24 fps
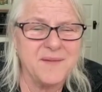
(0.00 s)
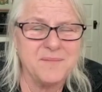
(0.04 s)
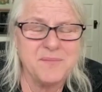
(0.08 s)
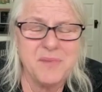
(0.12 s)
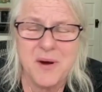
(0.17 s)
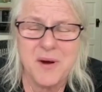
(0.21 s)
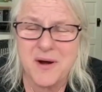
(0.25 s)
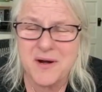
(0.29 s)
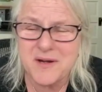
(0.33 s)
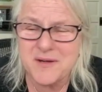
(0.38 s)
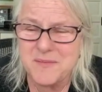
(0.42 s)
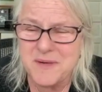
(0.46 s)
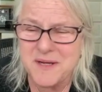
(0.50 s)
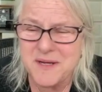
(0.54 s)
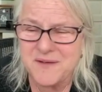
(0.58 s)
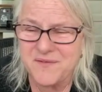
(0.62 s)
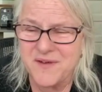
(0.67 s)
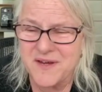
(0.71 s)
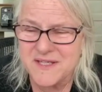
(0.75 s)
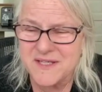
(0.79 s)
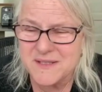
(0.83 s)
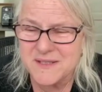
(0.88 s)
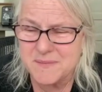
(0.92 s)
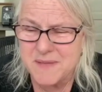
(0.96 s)
And pardon
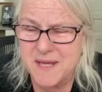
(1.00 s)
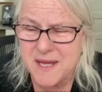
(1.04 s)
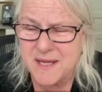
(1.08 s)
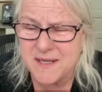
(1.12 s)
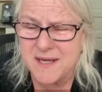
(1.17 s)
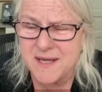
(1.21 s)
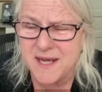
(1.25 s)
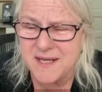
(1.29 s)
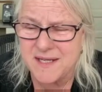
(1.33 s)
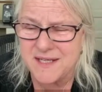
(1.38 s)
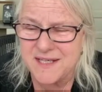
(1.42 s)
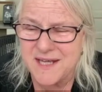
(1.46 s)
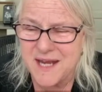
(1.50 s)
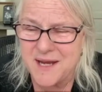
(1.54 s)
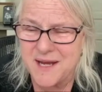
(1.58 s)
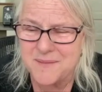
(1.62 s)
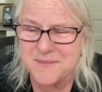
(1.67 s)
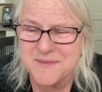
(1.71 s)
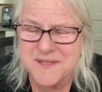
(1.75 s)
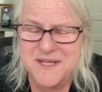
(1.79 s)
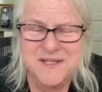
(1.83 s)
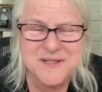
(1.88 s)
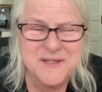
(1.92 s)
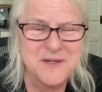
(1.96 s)
me if I said any
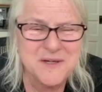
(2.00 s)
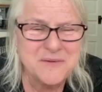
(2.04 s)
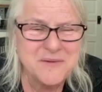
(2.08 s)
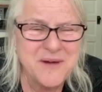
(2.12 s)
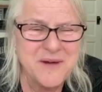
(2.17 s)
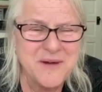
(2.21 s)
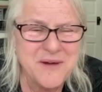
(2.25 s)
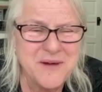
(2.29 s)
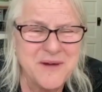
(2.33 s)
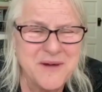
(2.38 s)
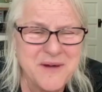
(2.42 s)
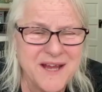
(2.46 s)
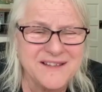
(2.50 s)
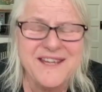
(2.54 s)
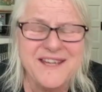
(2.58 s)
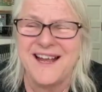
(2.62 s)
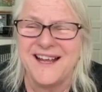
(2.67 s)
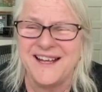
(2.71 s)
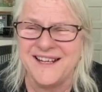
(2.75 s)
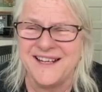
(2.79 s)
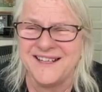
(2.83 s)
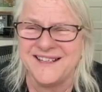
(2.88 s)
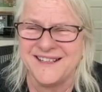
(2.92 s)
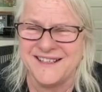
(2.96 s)
names
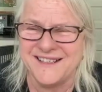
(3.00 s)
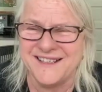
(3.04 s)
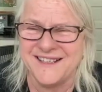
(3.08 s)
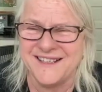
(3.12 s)
incorrectly.